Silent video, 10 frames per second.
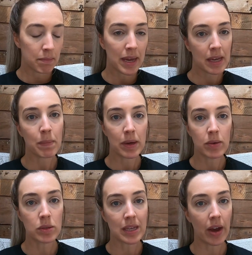make
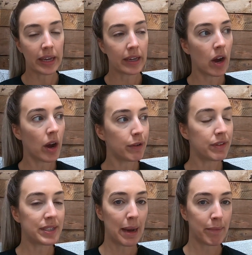meals that I can kind of
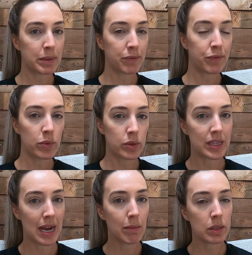adapt for
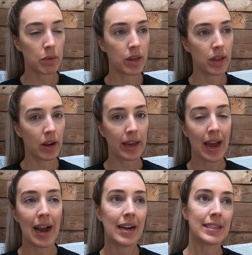Sam. So either like
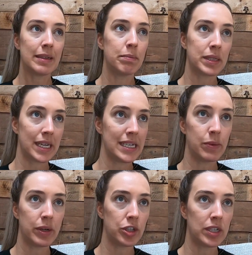add in
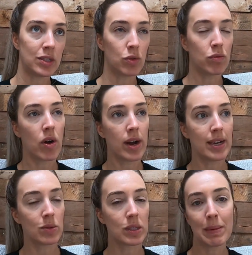potato wedges or
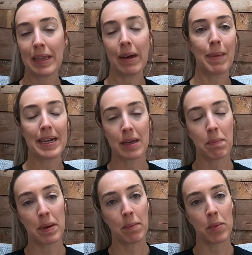rice or something that makes it a
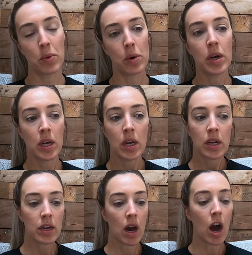bit more
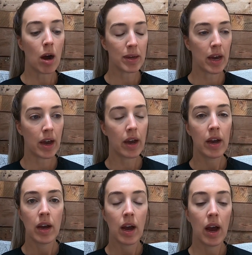carbier
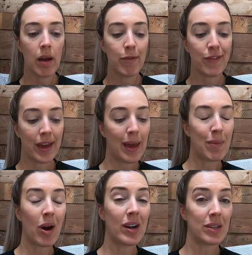for
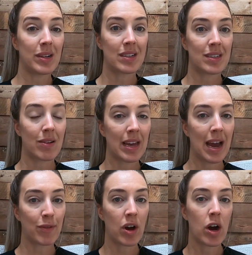him. I don't necessarily
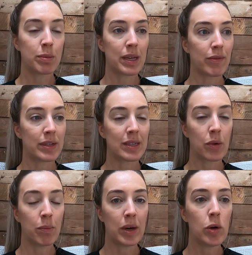have carbs every
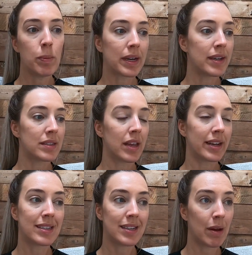single meal because
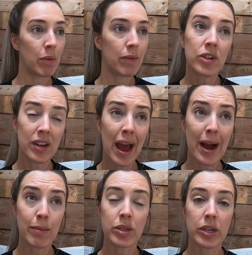like today where I've done
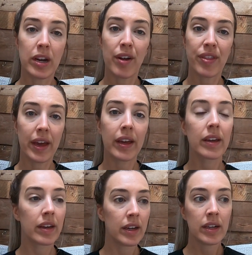absolutely
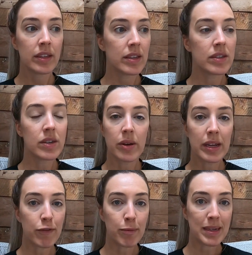nothing, there's no
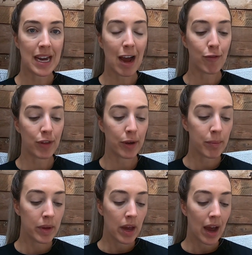need for me to have
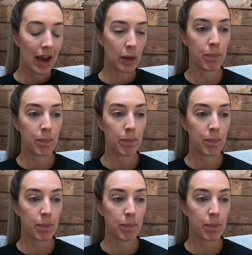them, and I